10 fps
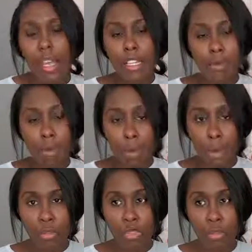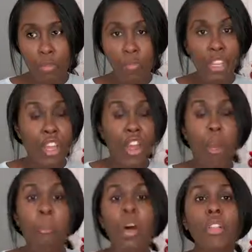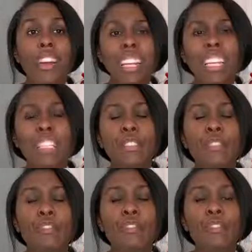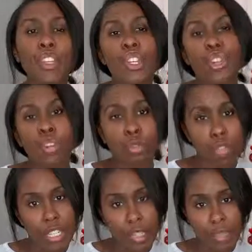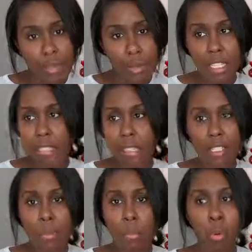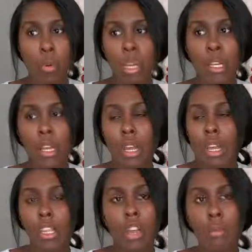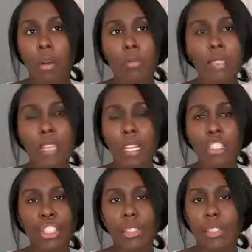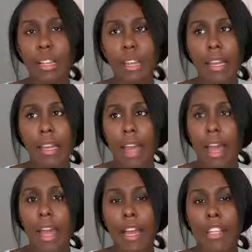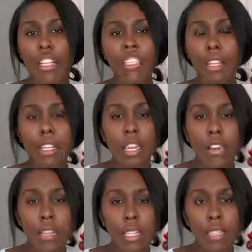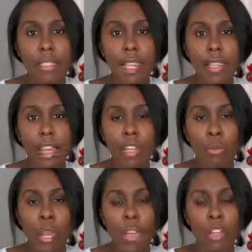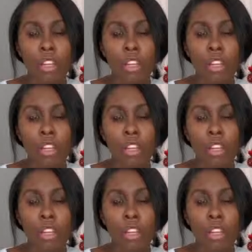his proposal. Her mother is furious because at this point, her mom's thinking she's silly and he's going to inherit the estate anyway.